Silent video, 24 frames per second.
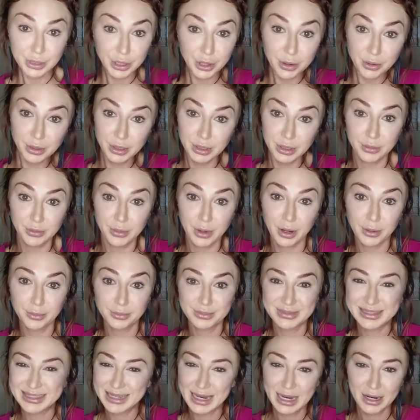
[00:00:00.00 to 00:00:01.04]
going anywhere.
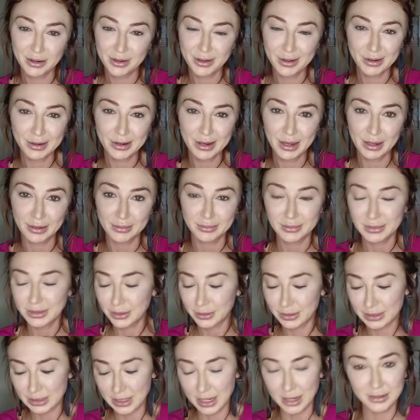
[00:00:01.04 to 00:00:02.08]
It's 9 o'clock at night.
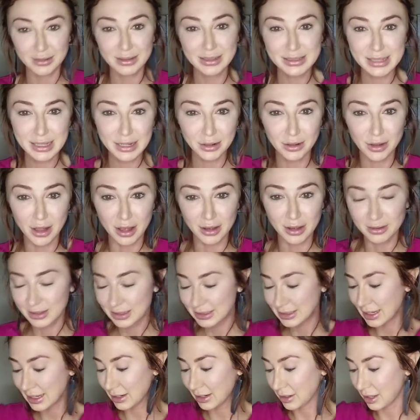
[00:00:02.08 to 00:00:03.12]
No, it's not. It's 8 o'clock.
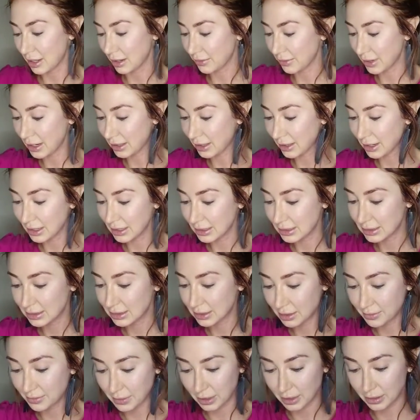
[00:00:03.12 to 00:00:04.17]
It's 8 o'clock, right, ladies?
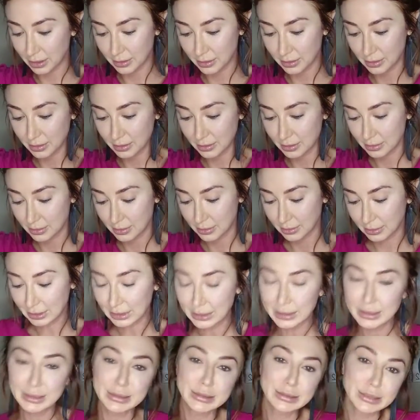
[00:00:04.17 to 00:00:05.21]
Come on. It's
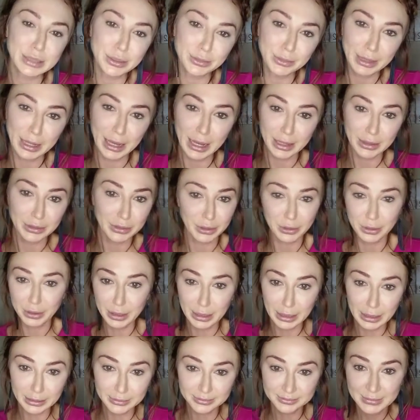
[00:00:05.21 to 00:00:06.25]
only
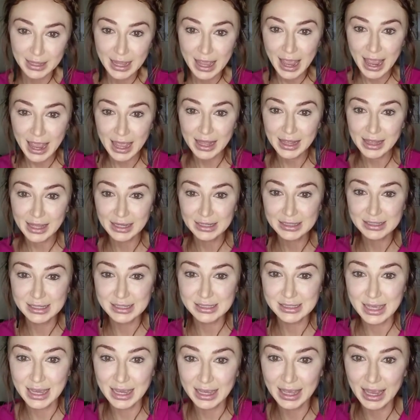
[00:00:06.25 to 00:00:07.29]
8:30. Hey,
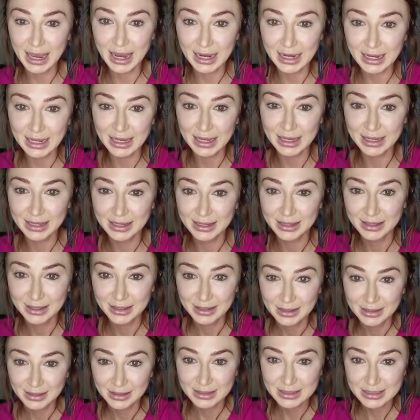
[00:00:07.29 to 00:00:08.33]
Alexis. Hey, Katie.
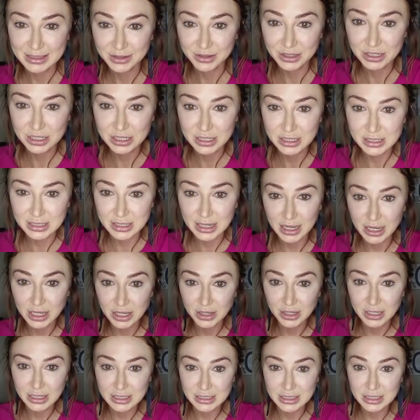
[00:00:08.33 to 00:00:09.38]
See what she say?
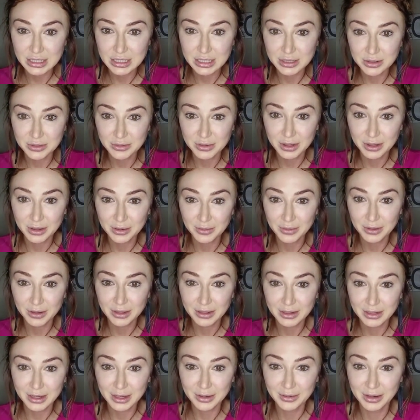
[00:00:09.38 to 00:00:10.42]
You can teach me makeup all
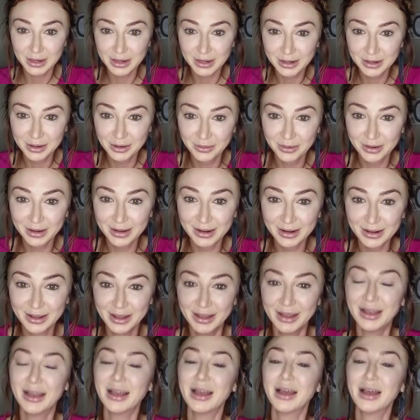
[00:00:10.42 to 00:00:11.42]
day. You know we're gonna.